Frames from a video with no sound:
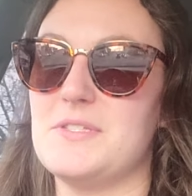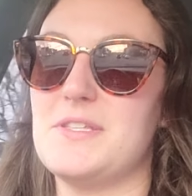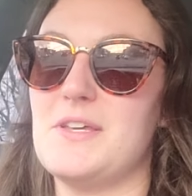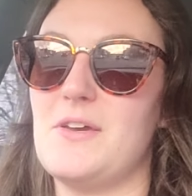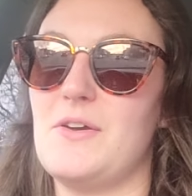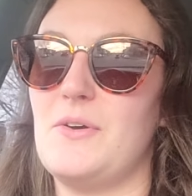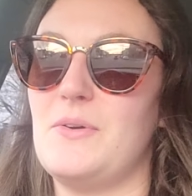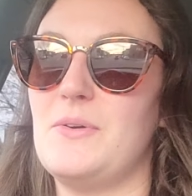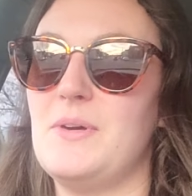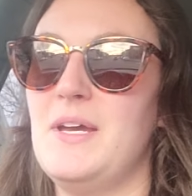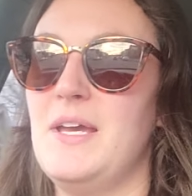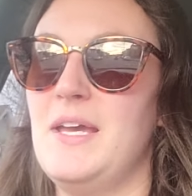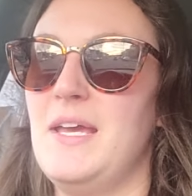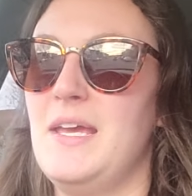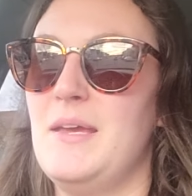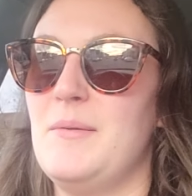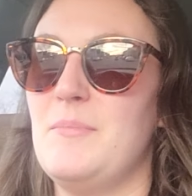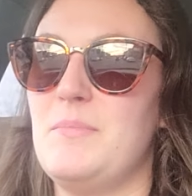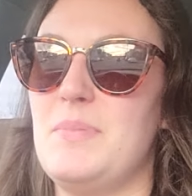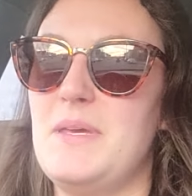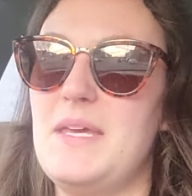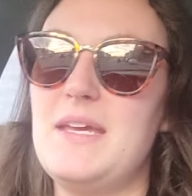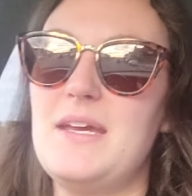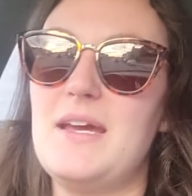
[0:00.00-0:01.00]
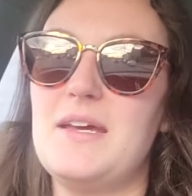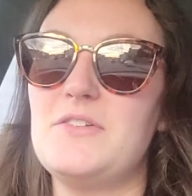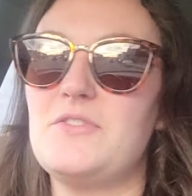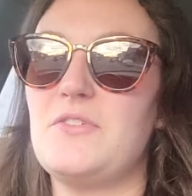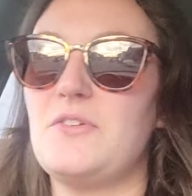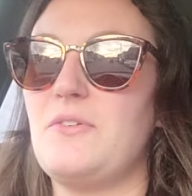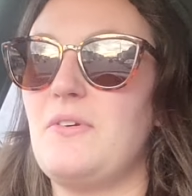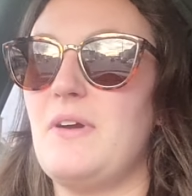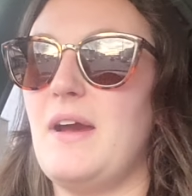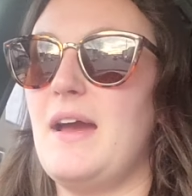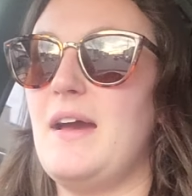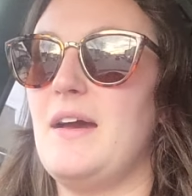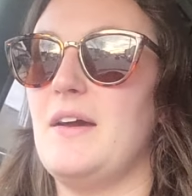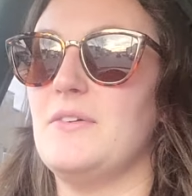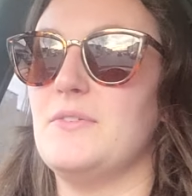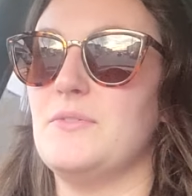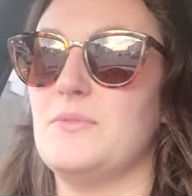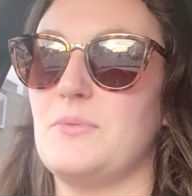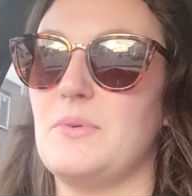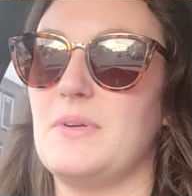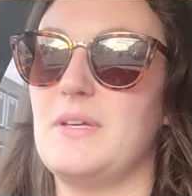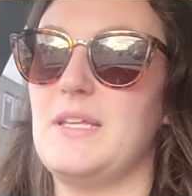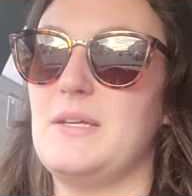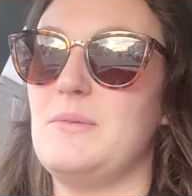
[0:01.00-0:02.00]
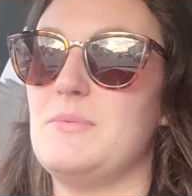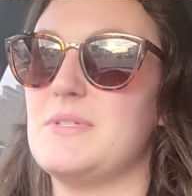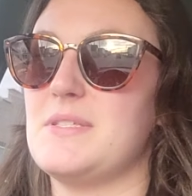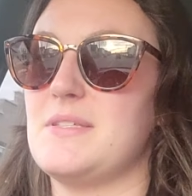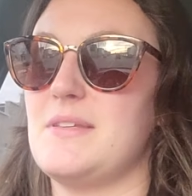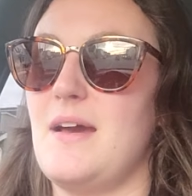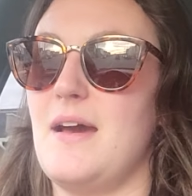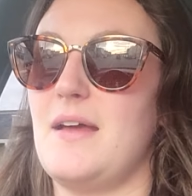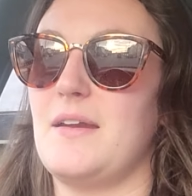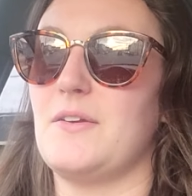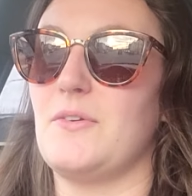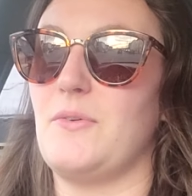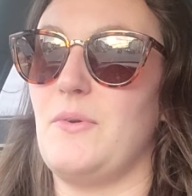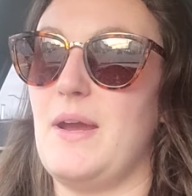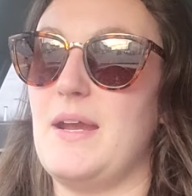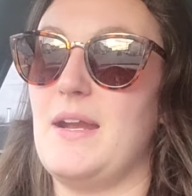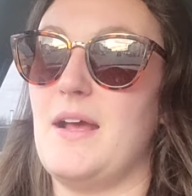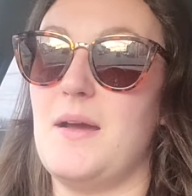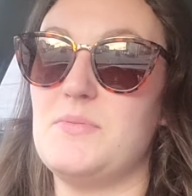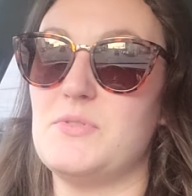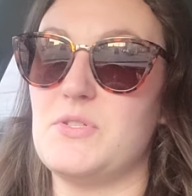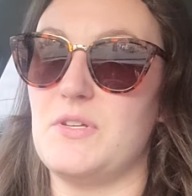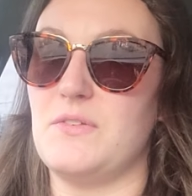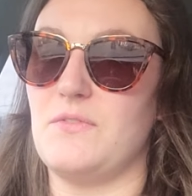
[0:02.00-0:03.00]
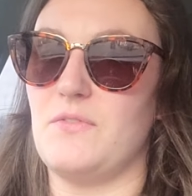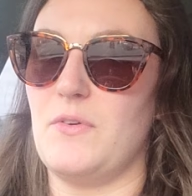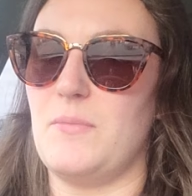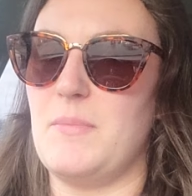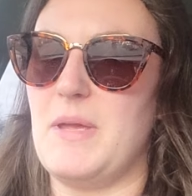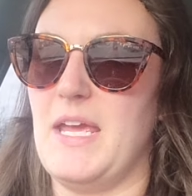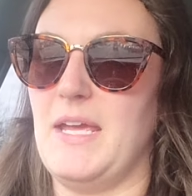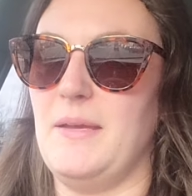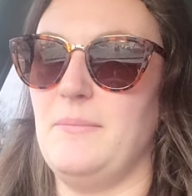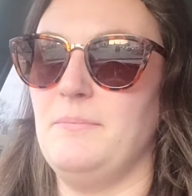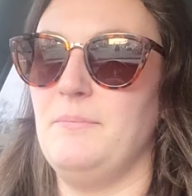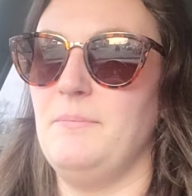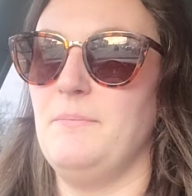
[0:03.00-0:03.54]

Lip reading: So being underground really was not a great option for me.